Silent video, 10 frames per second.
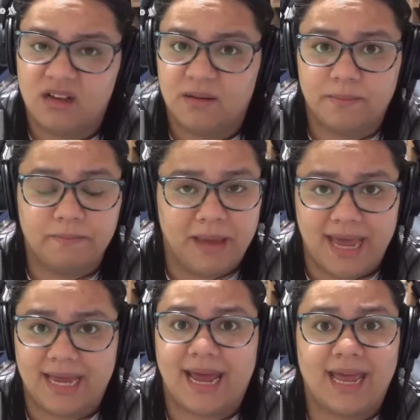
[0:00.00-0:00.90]

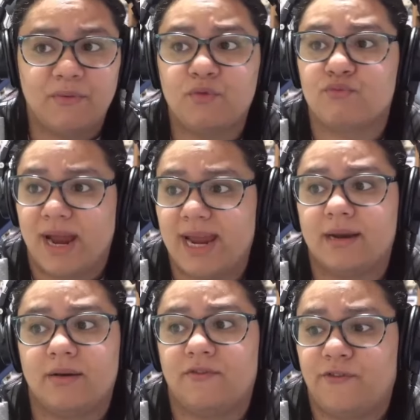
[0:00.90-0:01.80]
man, I have
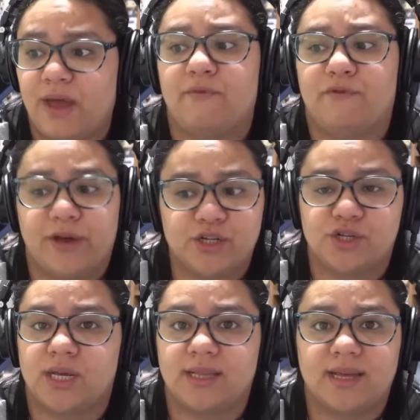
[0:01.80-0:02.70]
read
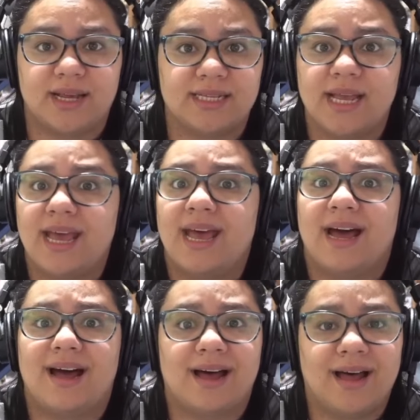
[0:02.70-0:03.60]
fanfiction that is
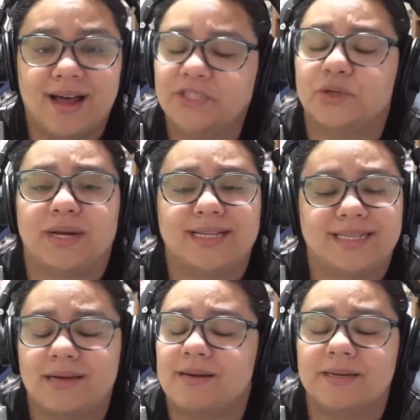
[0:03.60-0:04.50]
100
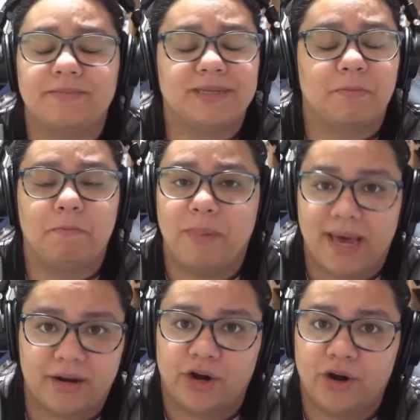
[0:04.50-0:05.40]
times
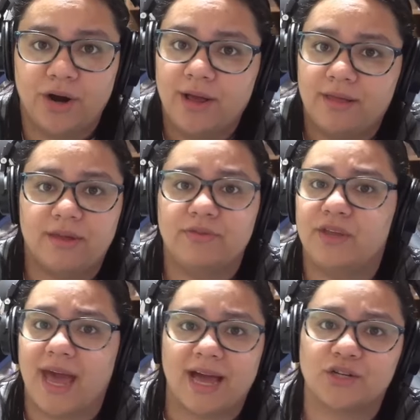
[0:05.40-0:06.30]
better than
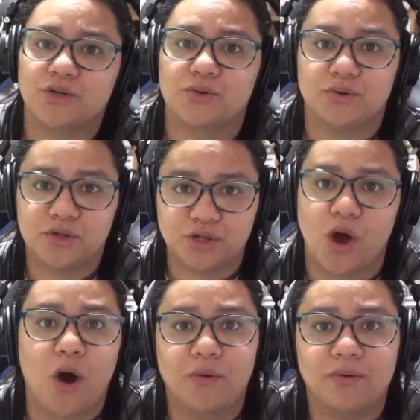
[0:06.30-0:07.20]
the actual
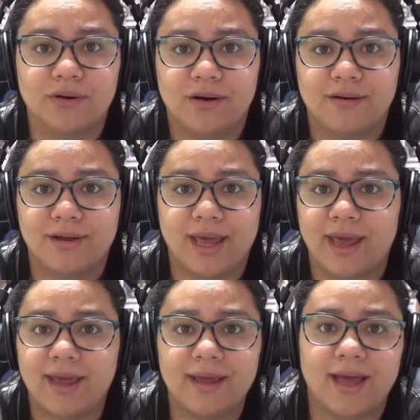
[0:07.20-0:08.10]
show,
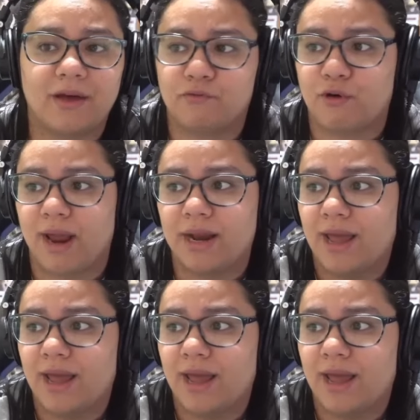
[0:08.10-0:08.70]
okay? I have read